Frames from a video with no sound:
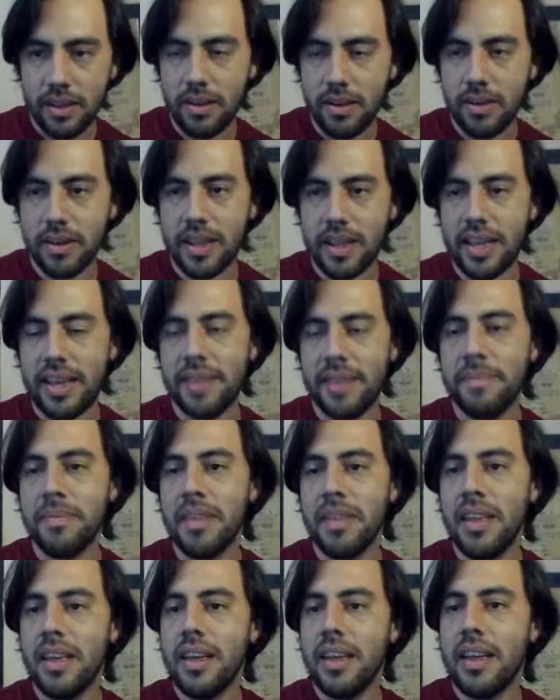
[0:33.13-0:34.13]
Ok,
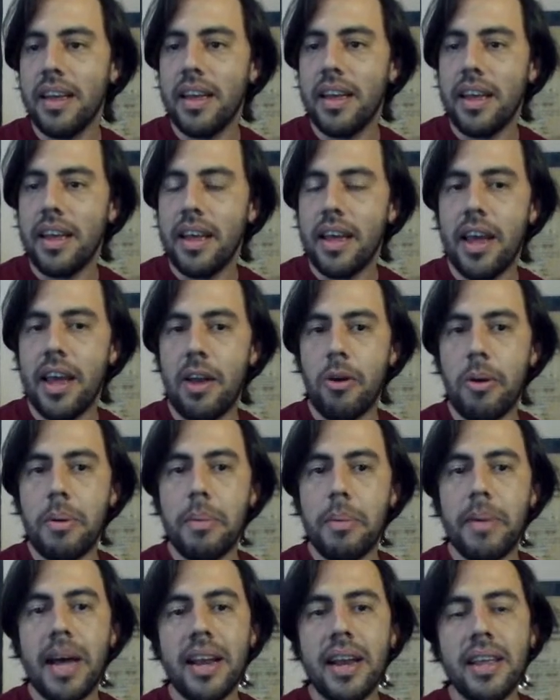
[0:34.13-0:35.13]
hello
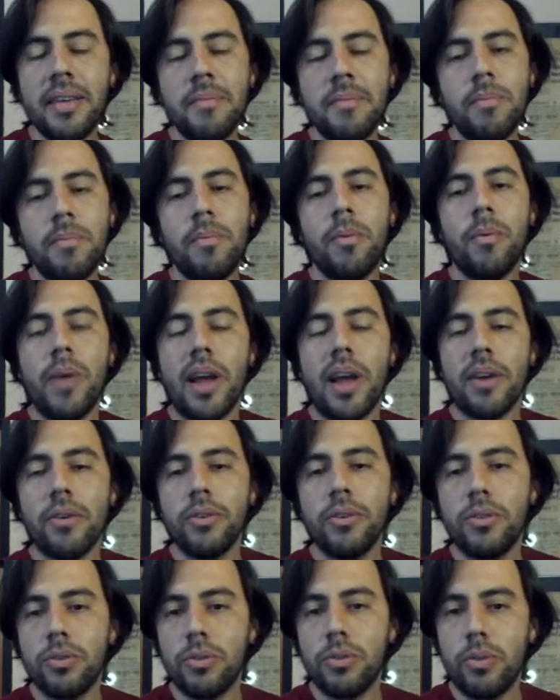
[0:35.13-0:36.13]
everybody. We are going
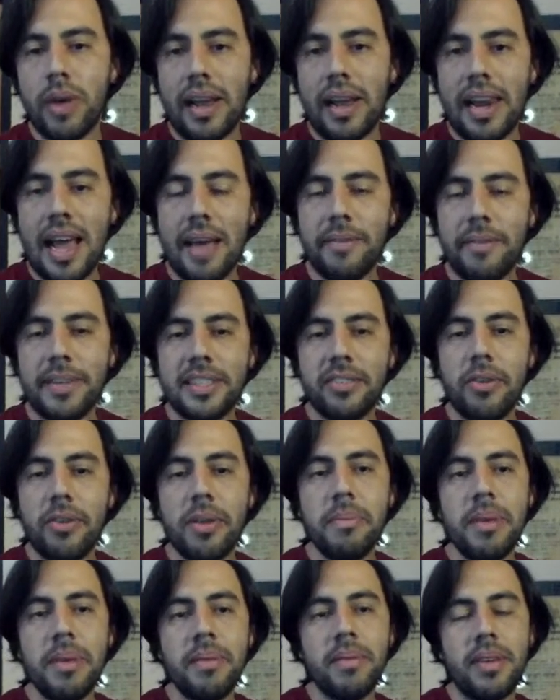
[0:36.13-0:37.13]
to do a live
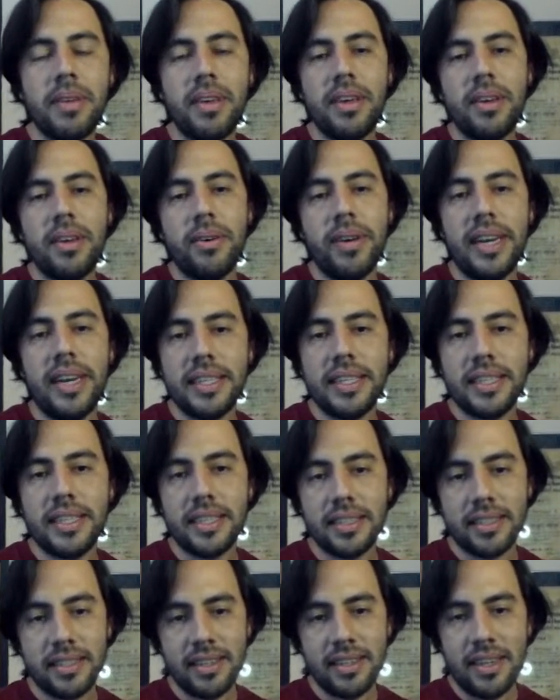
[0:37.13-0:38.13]
streaming here on
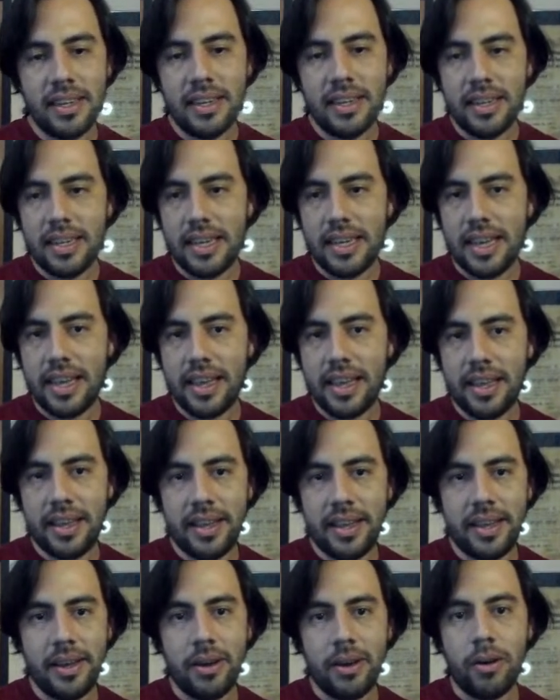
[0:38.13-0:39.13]
Liches
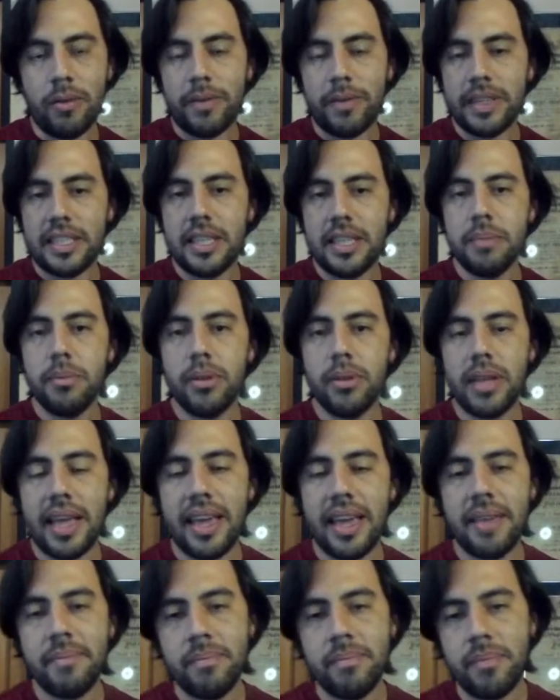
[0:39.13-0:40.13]
of a Simul
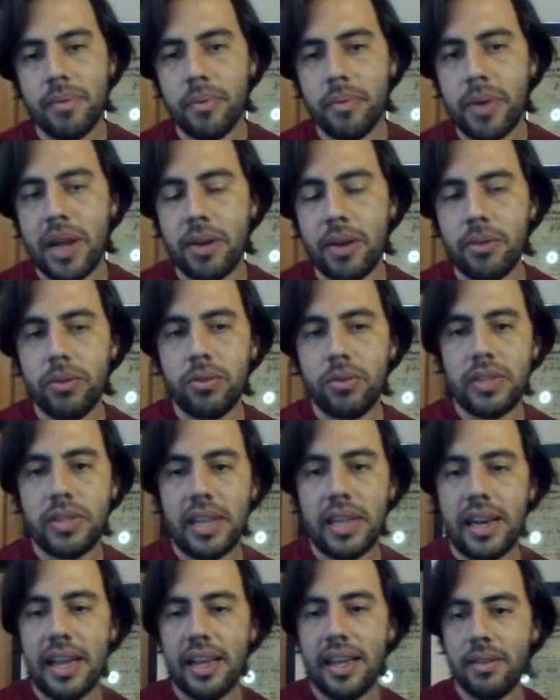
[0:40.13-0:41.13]
game. We are going to
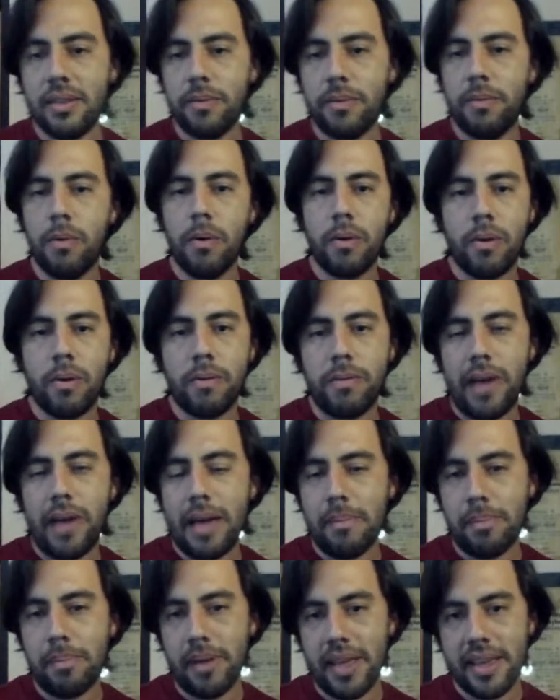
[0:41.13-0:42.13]
select 4 or
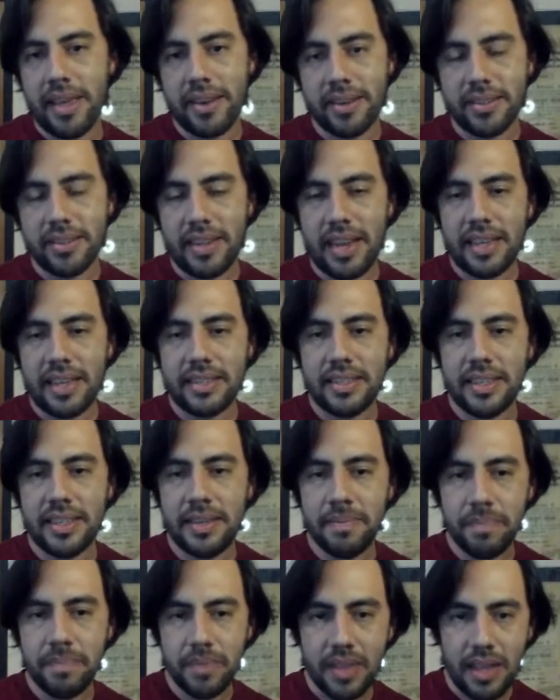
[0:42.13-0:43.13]
5 players. Let's
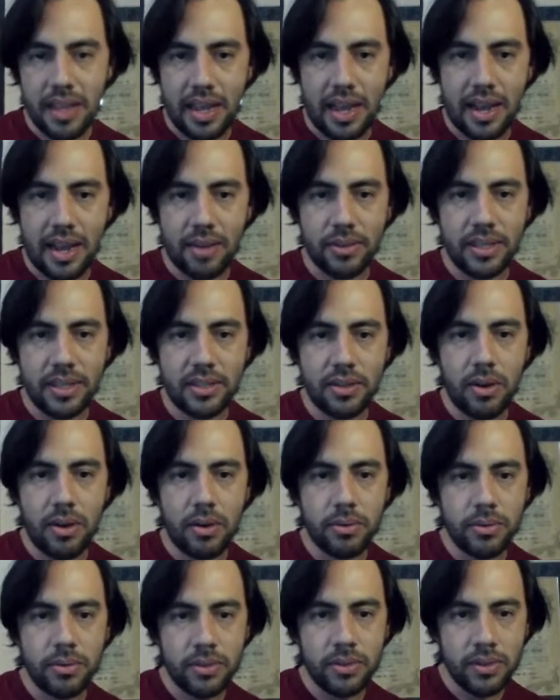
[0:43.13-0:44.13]
see how this
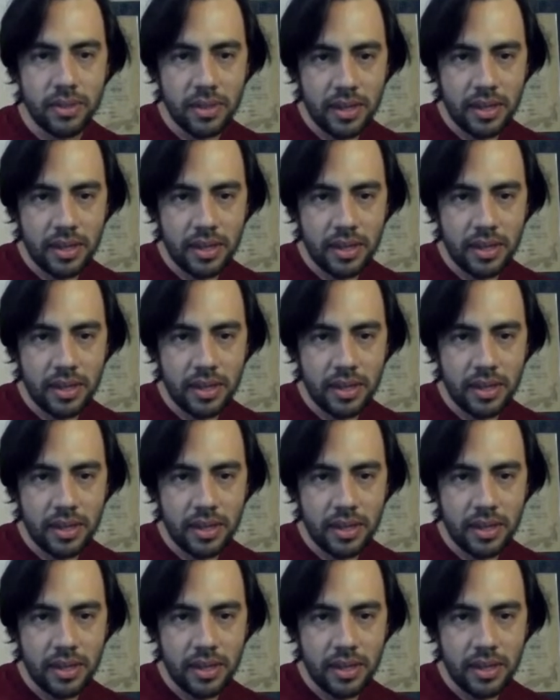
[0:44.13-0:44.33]
goes.